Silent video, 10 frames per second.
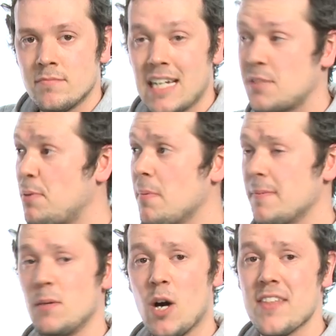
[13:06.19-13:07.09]
That's
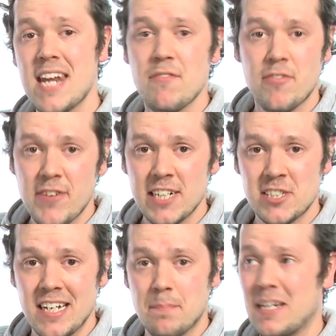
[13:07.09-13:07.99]
probably why they never
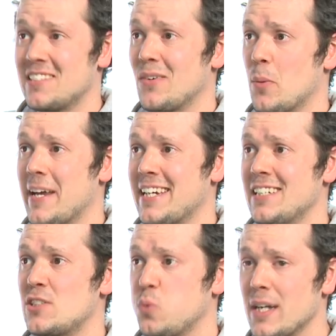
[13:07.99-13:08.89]
finished it, because they were
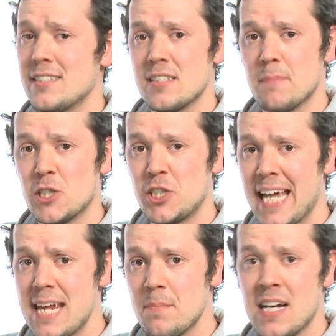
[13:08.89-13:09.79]
making twice as much
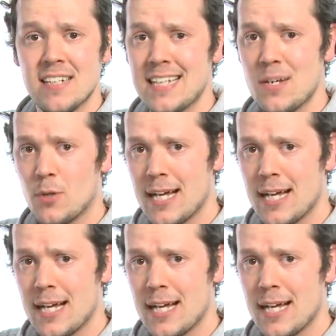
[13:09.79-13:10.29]
game as anyone